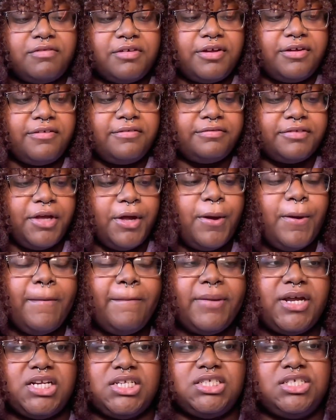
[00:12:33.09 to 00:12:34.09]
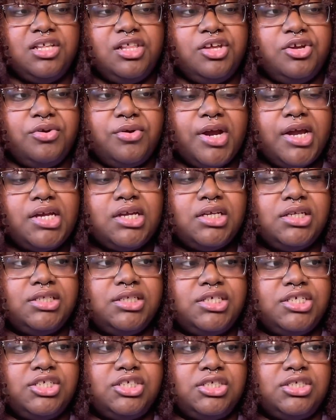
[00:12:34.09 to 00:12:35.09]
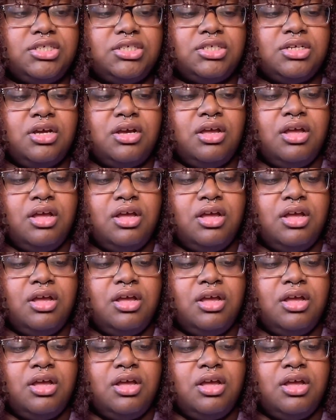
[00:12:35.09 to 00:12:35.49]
of, but it's still in great condition.